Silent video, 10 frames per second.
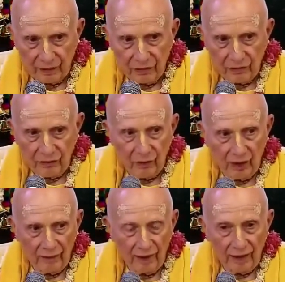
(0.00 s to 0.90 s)
So if you
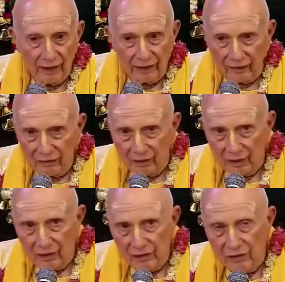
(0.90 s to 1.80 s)
want to make a
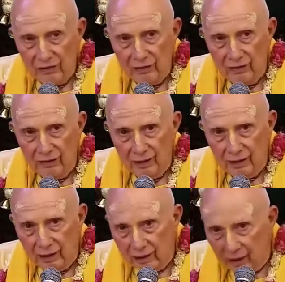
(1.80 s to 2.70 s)
difference
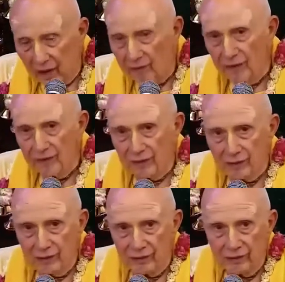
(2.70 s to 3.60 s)
in helping
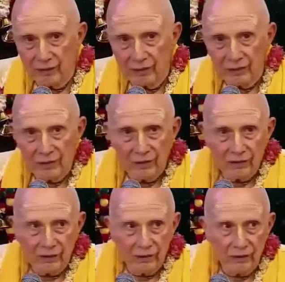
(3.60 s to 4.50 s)
people,
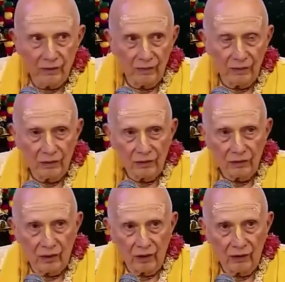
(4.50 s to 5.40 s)
you, the
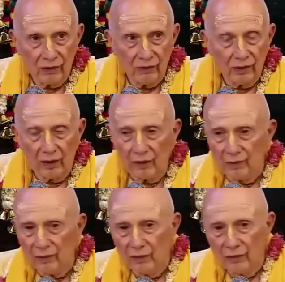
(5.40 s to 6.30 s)
stronger you are,
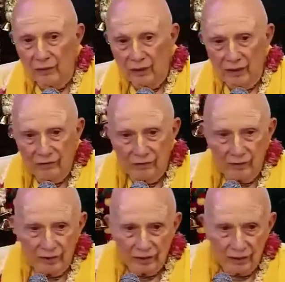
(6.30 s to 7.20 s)
the more you can
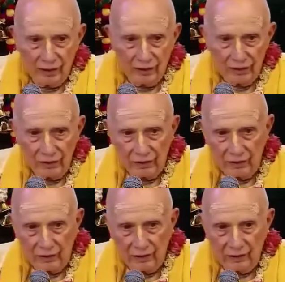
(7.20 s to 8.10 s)
influence others.